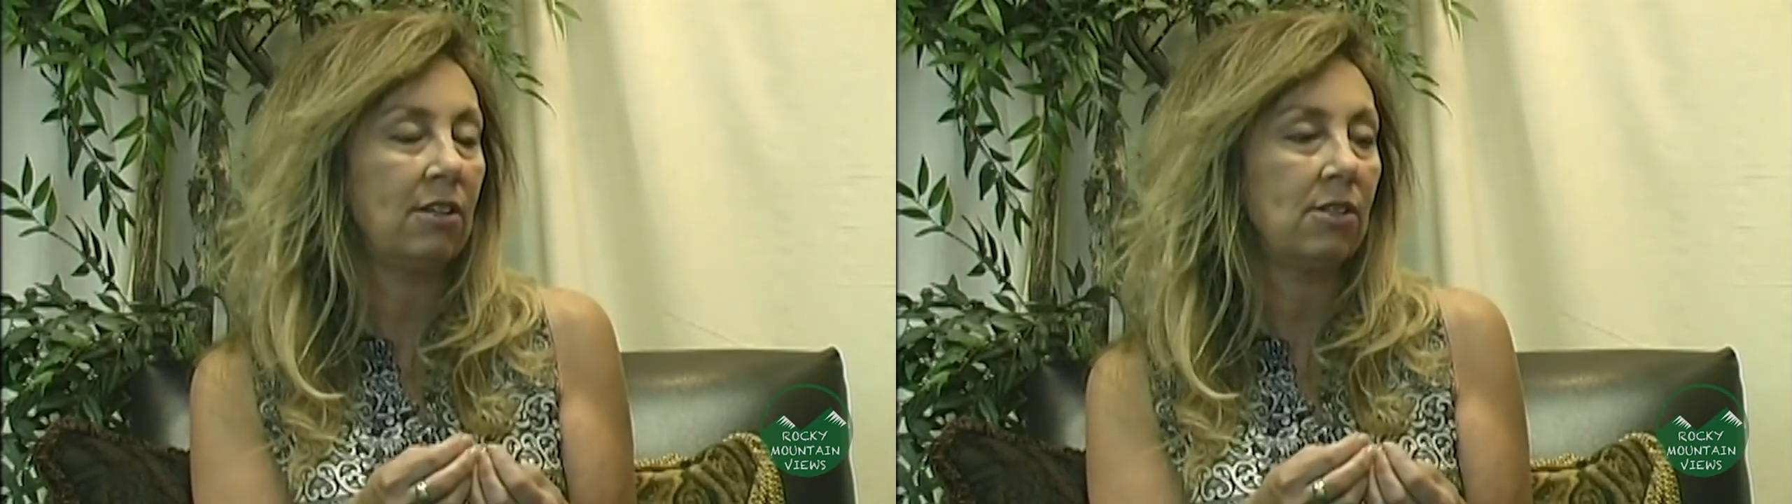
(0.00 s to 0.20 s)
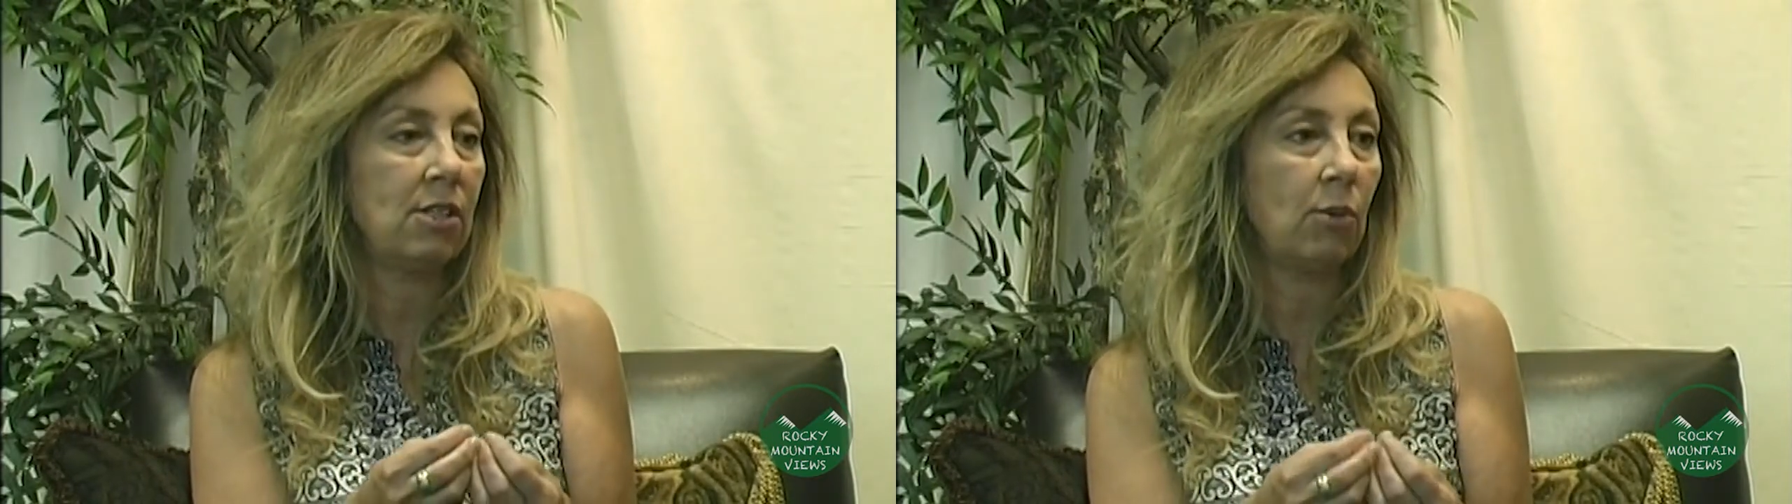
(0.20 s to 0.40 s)

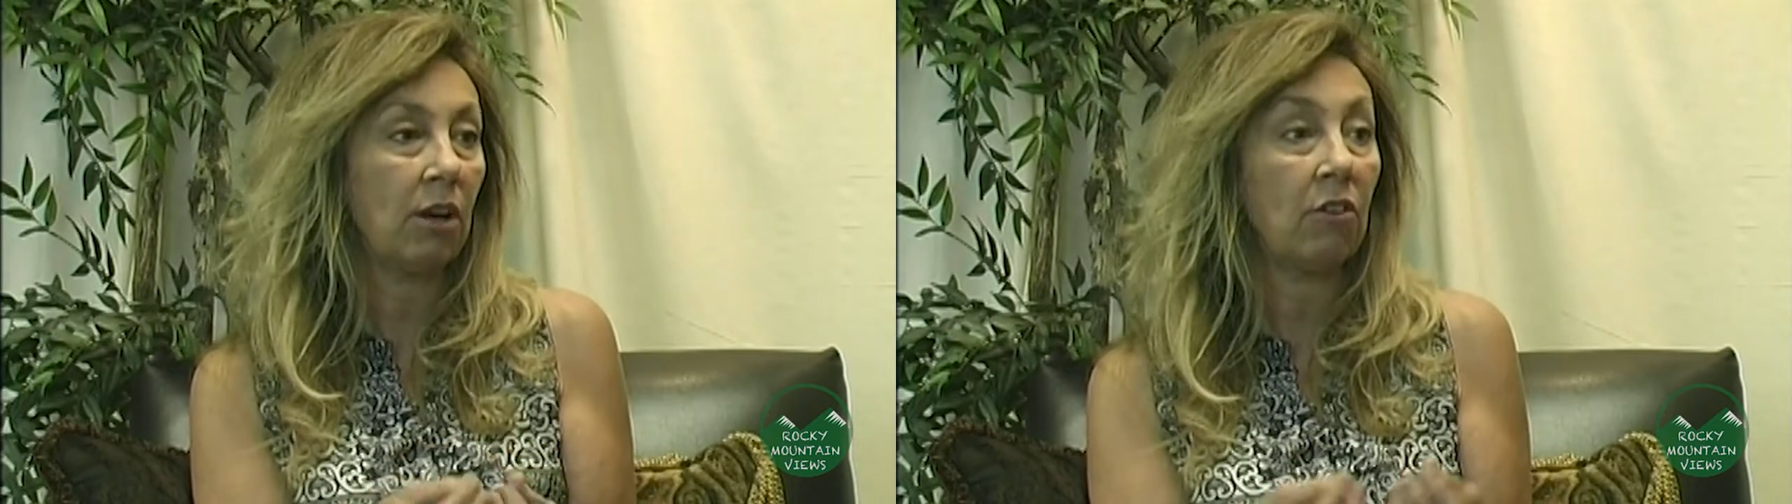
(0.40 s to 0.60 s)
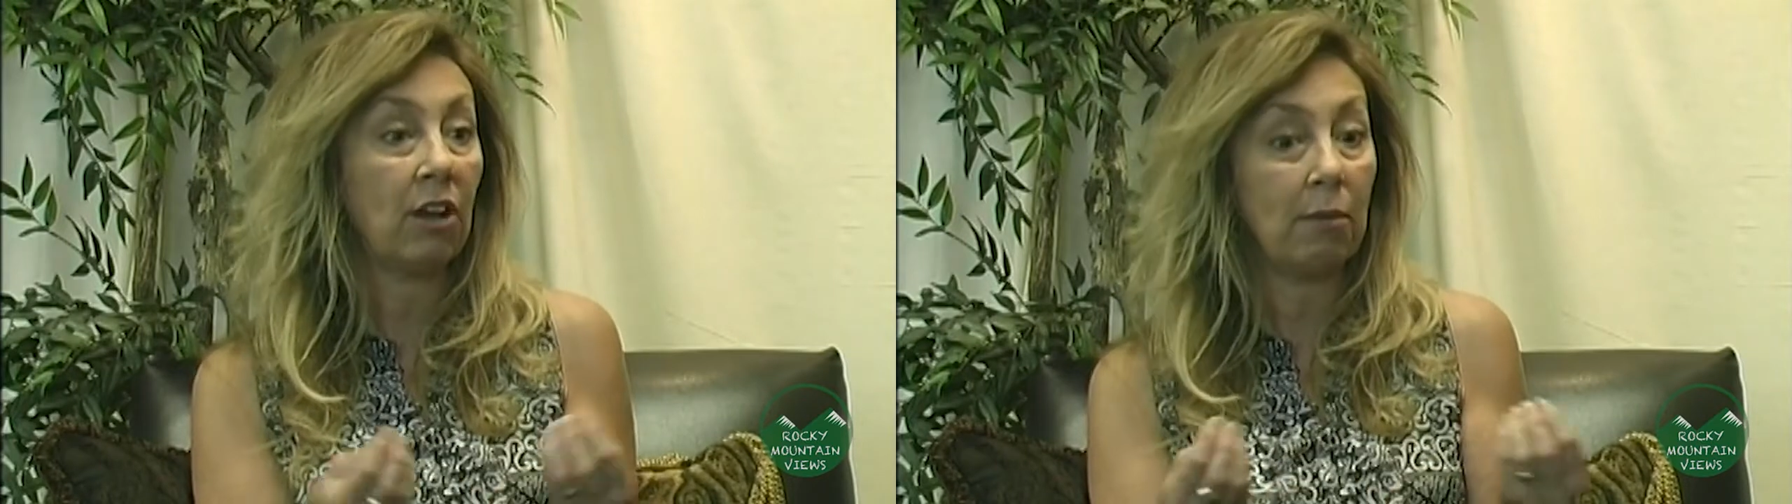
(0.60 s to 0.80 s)
So
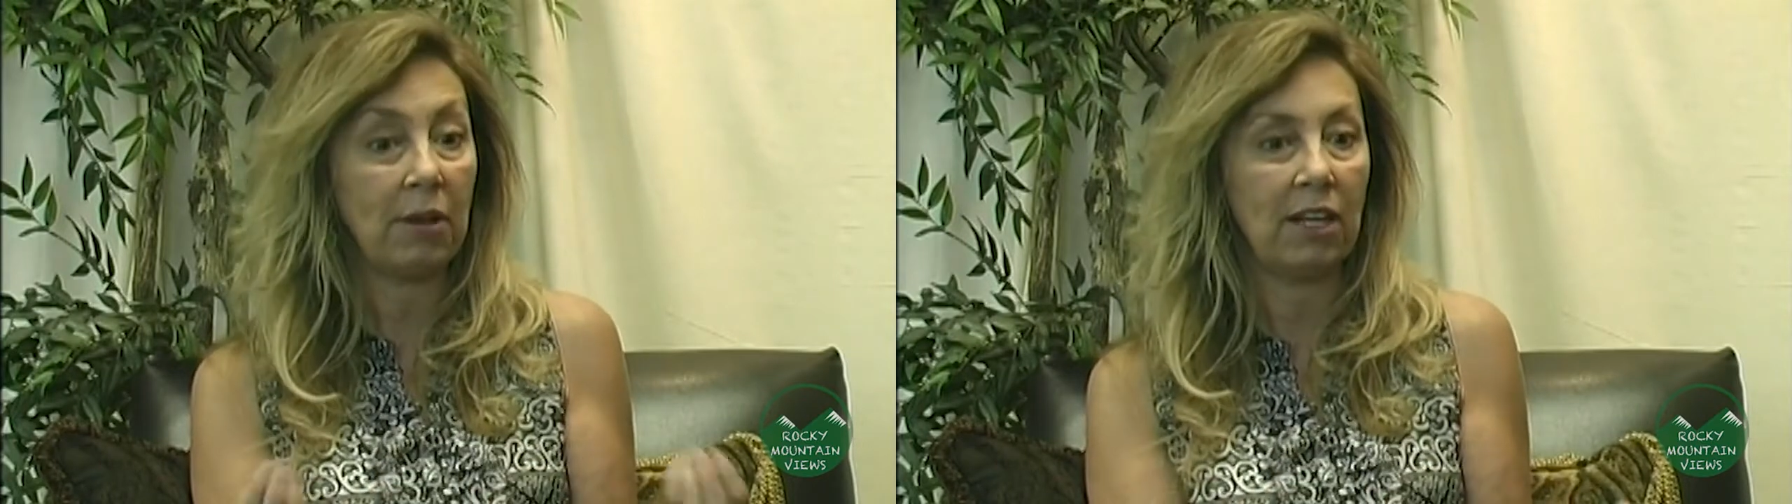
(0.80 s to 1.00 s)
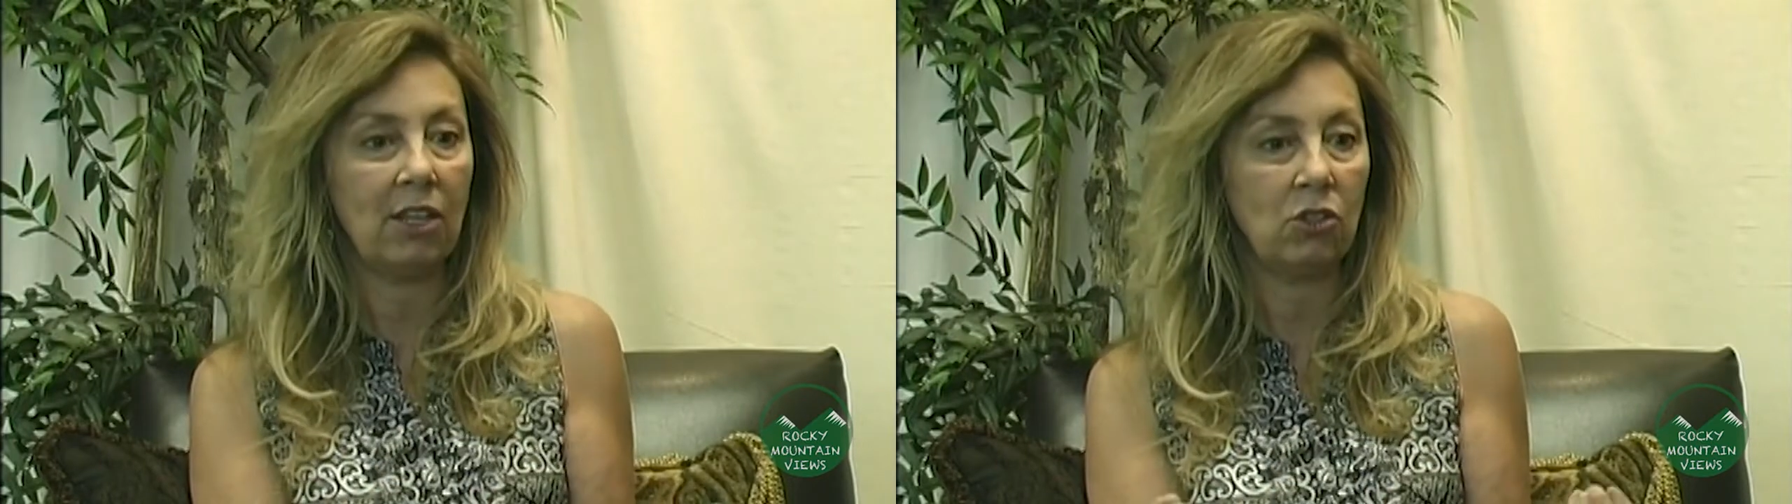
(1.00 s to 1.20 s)
whatever
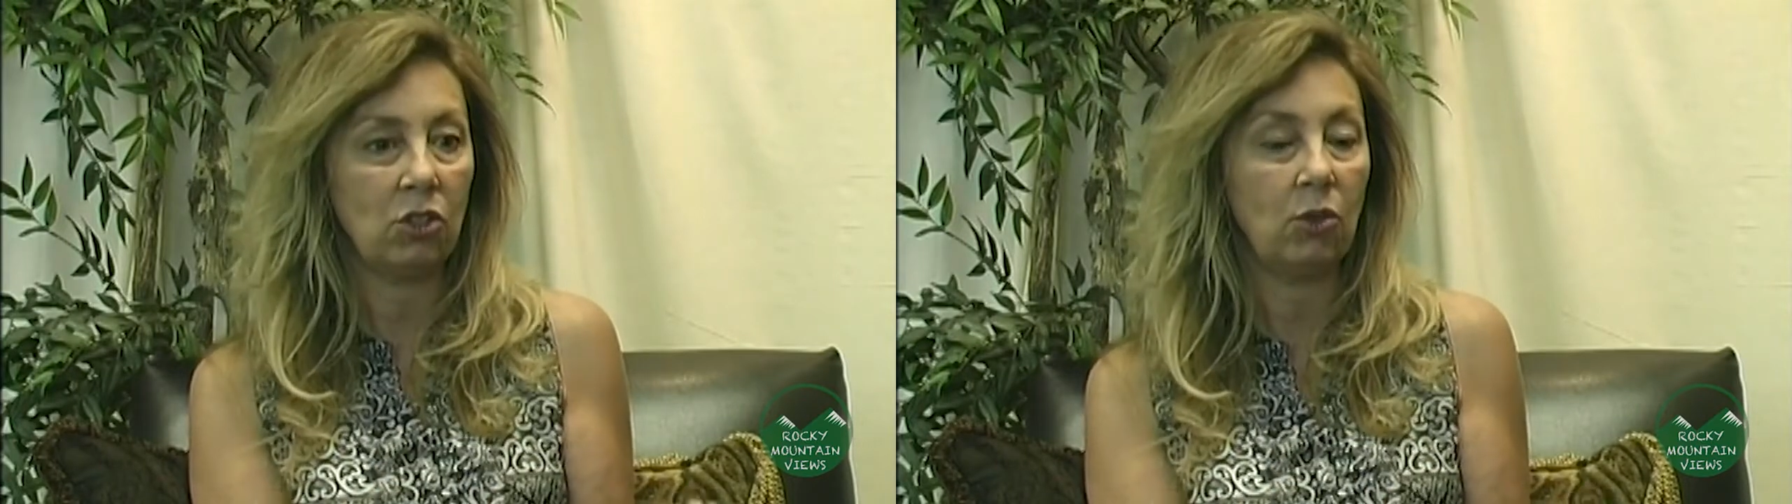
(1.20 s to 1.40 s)
anybody can do,